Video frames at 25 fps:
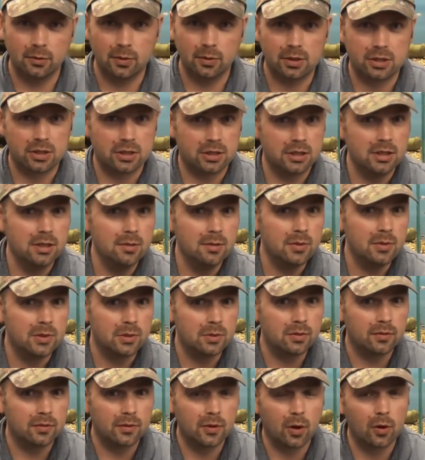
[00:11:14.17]
which seems
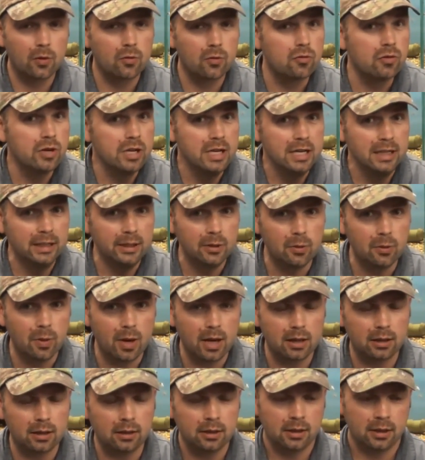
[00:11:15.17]
to have gone really
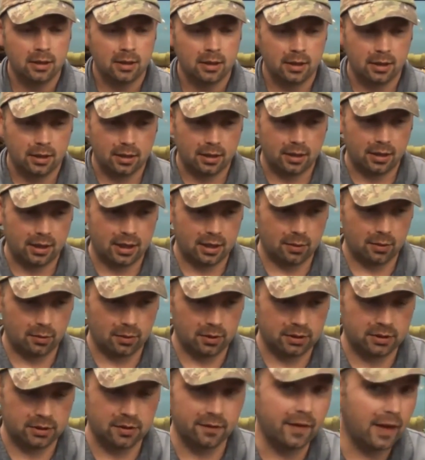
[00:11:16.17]
well, and I
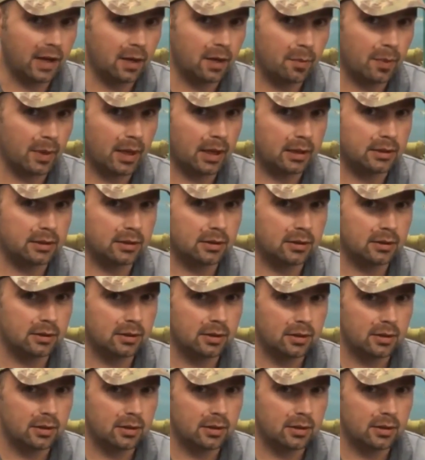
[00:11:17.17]
want to develop that